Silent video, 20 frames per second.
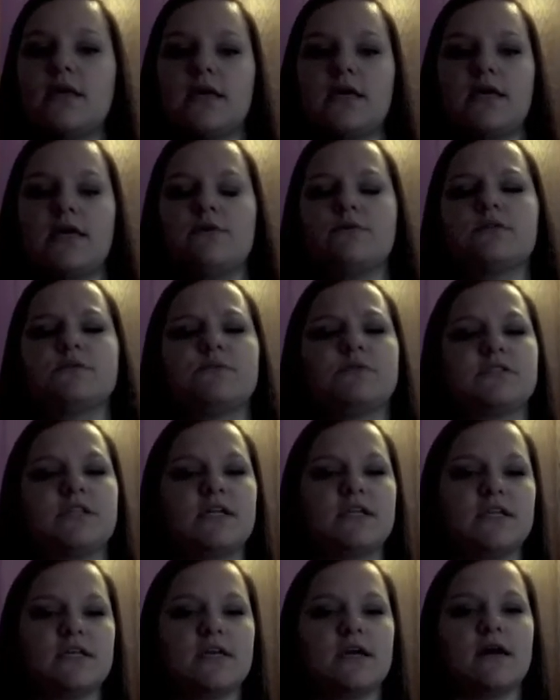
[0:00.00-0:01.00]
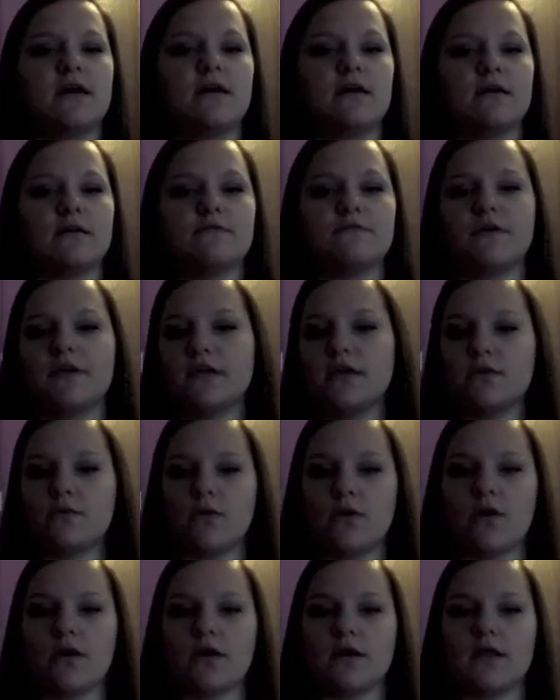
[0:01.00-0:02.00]
He was presenting a funny
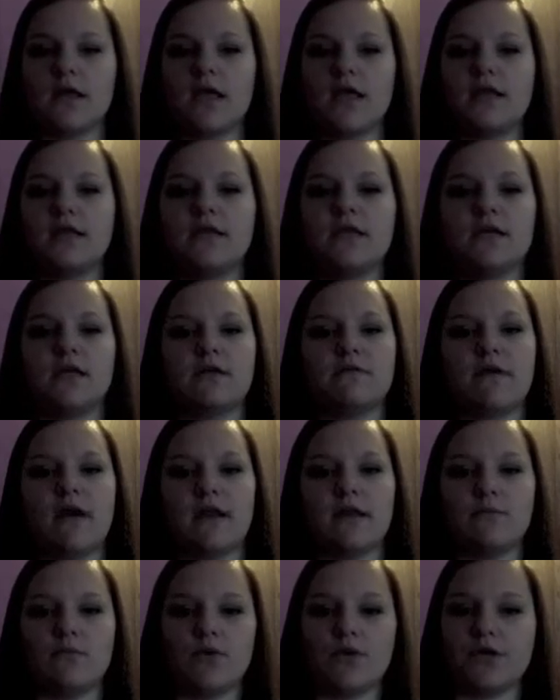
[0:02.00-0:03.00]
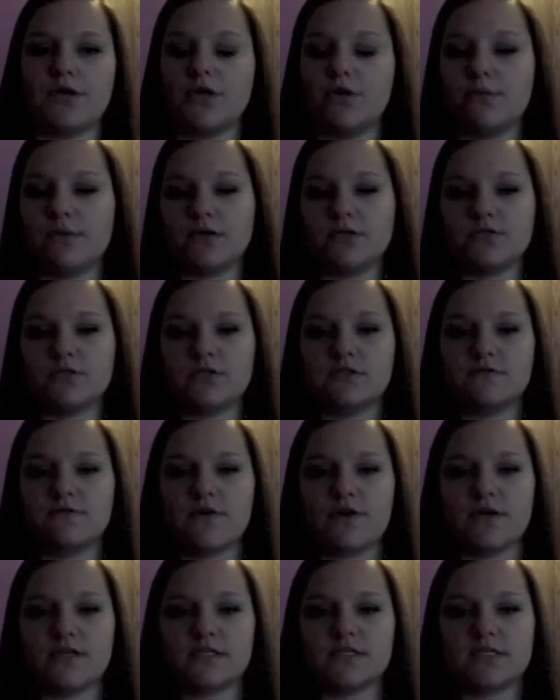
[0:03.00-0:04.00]
award, and he could have added more humor to his
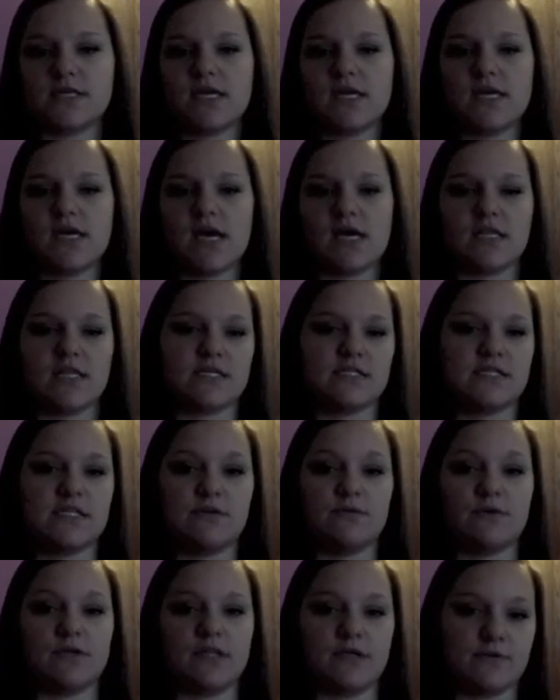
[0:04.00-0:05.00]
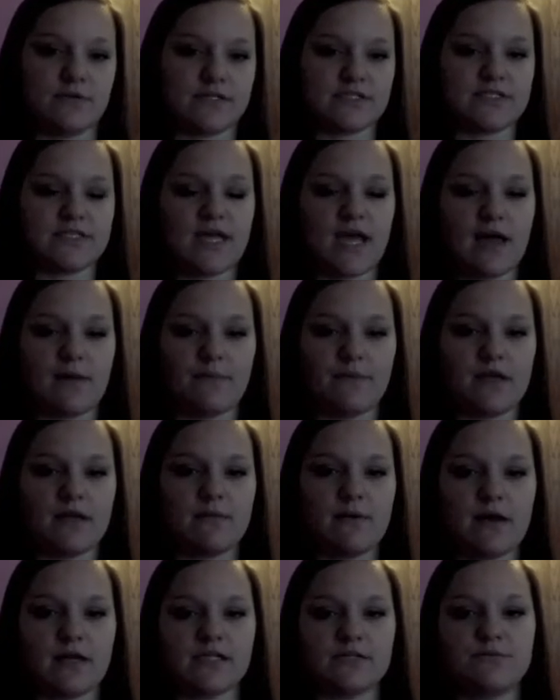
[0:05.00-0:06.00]
voice, unless he really wasn't happy
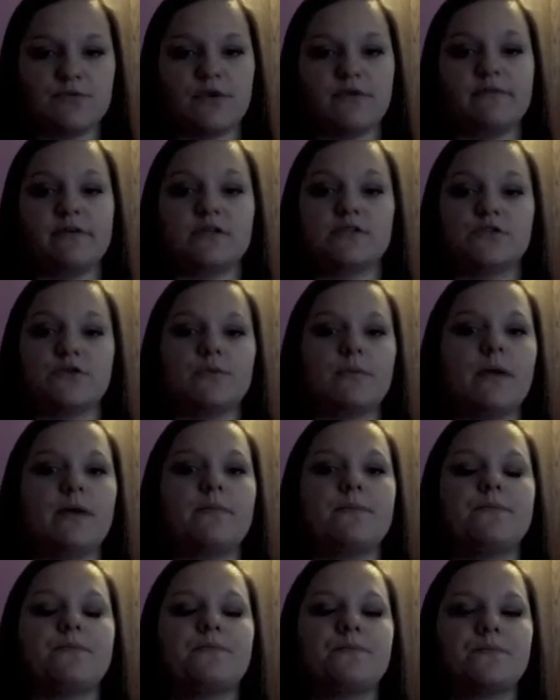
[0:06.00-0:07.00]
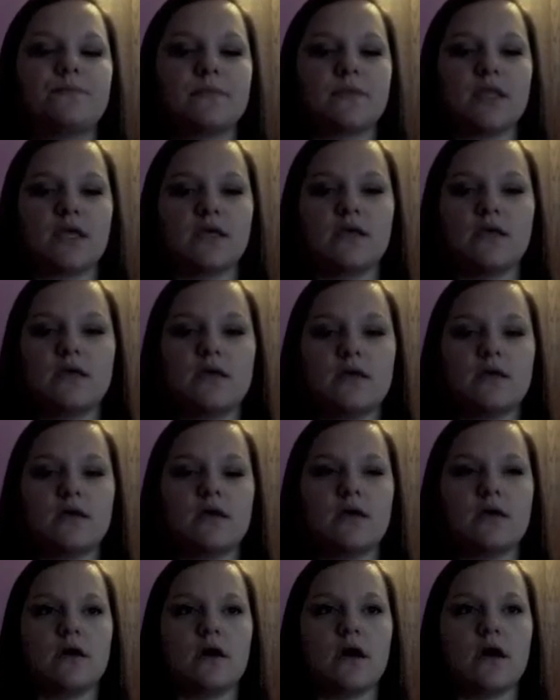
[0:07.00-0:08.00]
about his previous roommate.
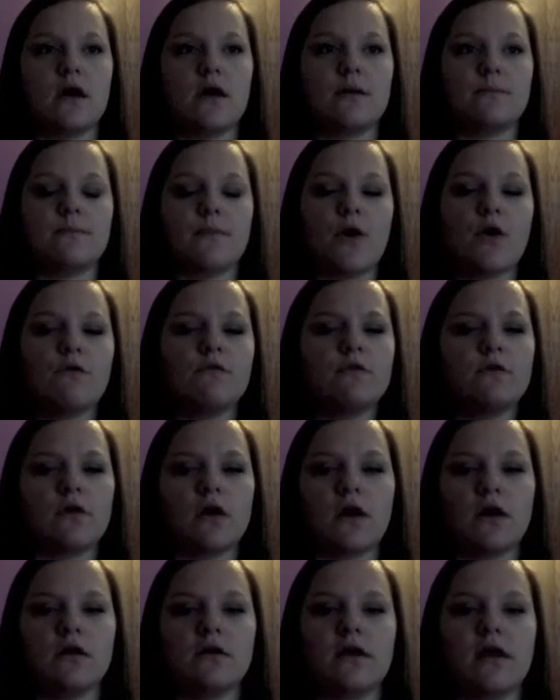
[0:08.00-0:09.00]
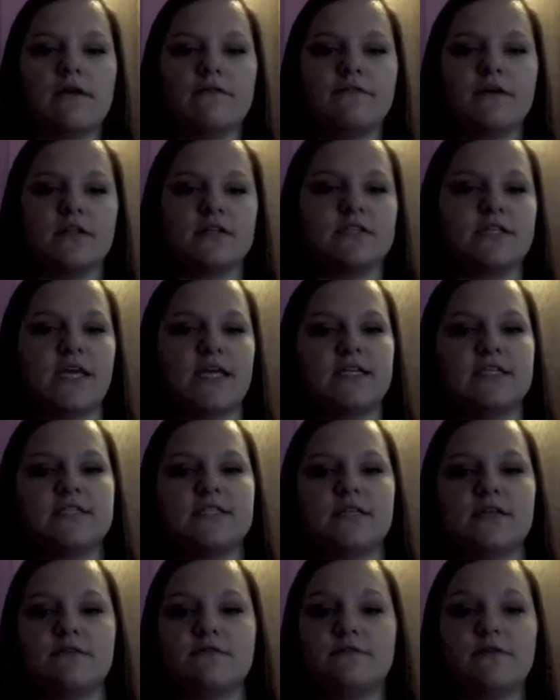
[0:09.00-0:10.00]
Overall, I felt Dayton
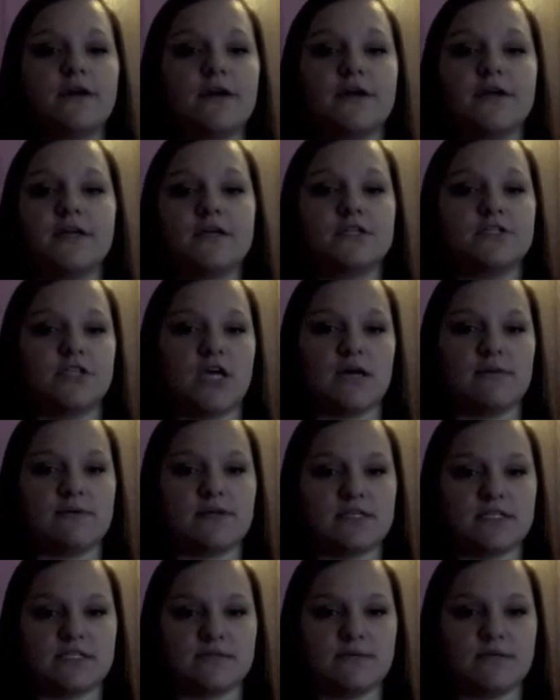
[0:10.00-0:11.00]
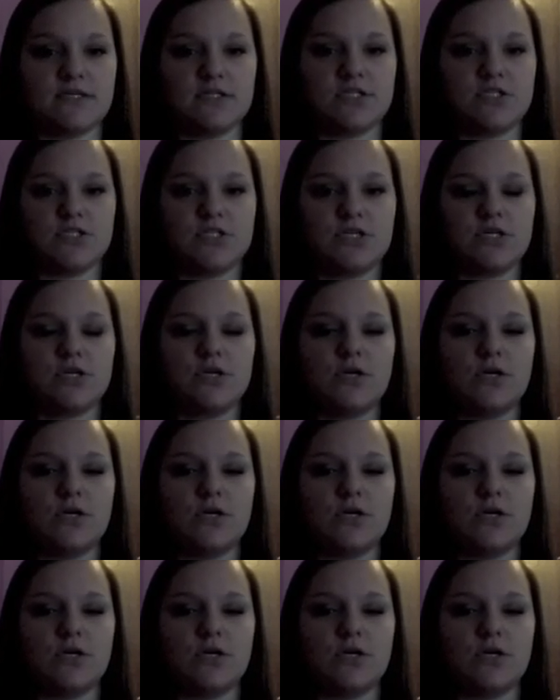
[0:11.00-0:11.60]
did a very good job on his speech.